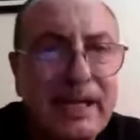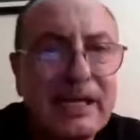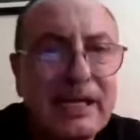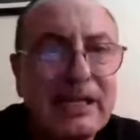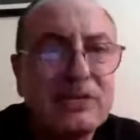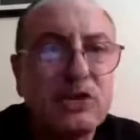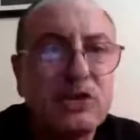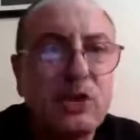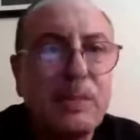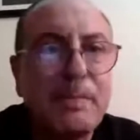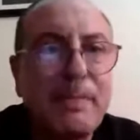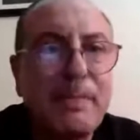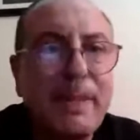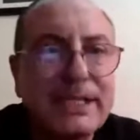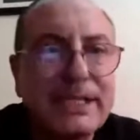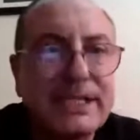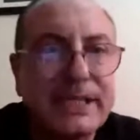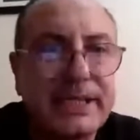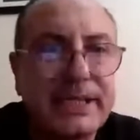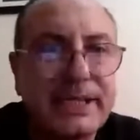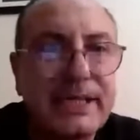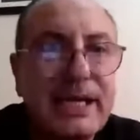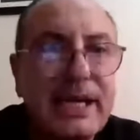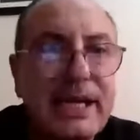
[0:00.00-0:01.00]
So
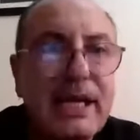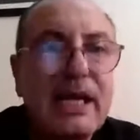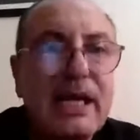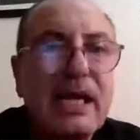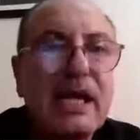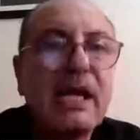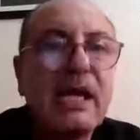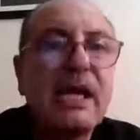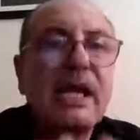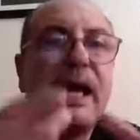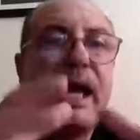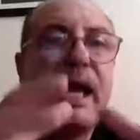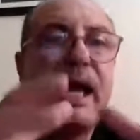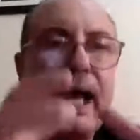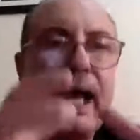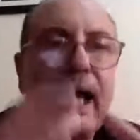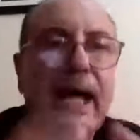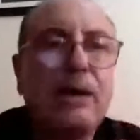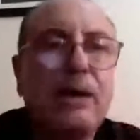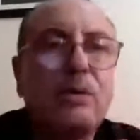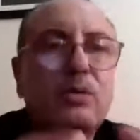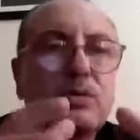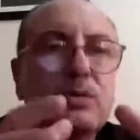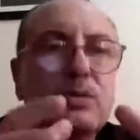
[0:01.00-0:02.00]
imagine
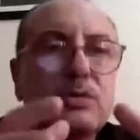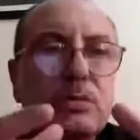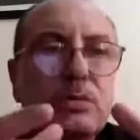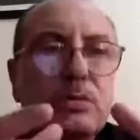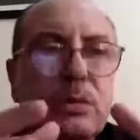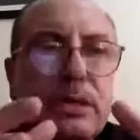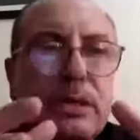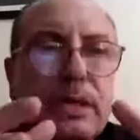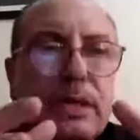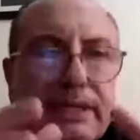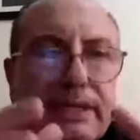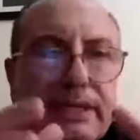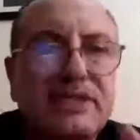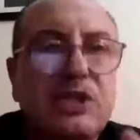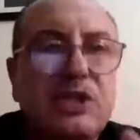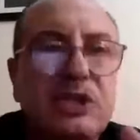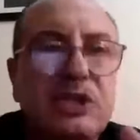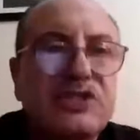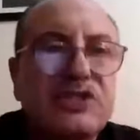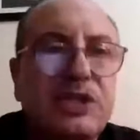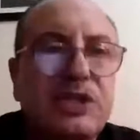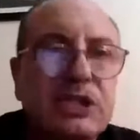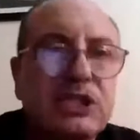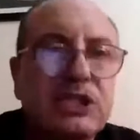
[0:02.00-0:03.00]
how is the
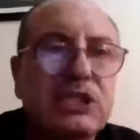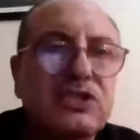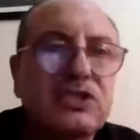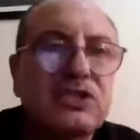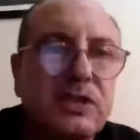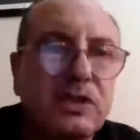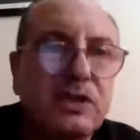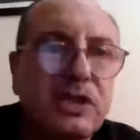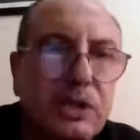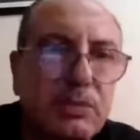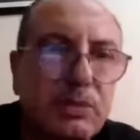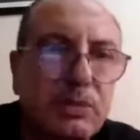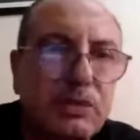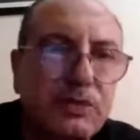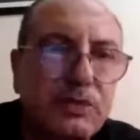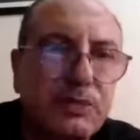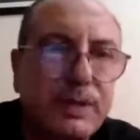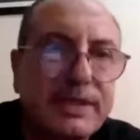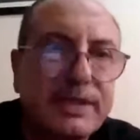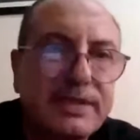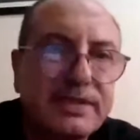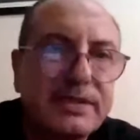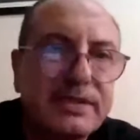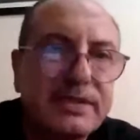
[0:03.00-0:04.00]
restrictions on the
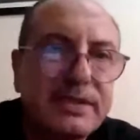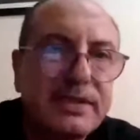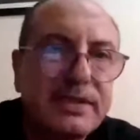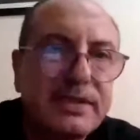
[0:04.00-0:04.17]
movements.